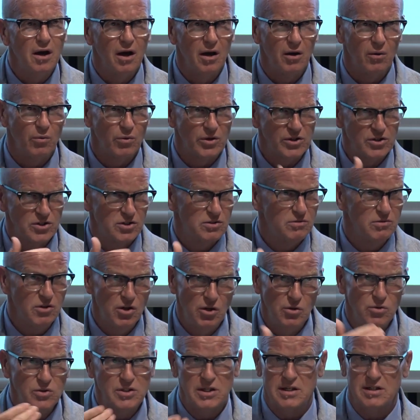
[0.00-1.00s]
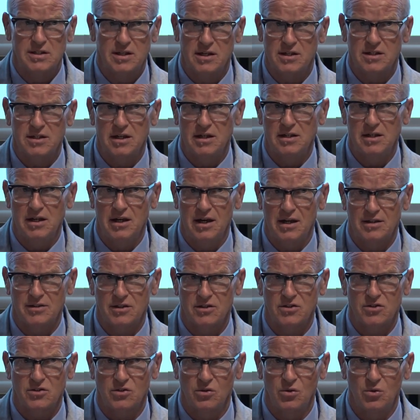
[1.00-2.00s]
uh, which uses the city
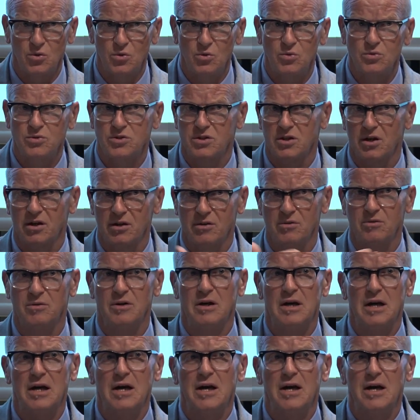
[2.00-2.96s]
as a school. So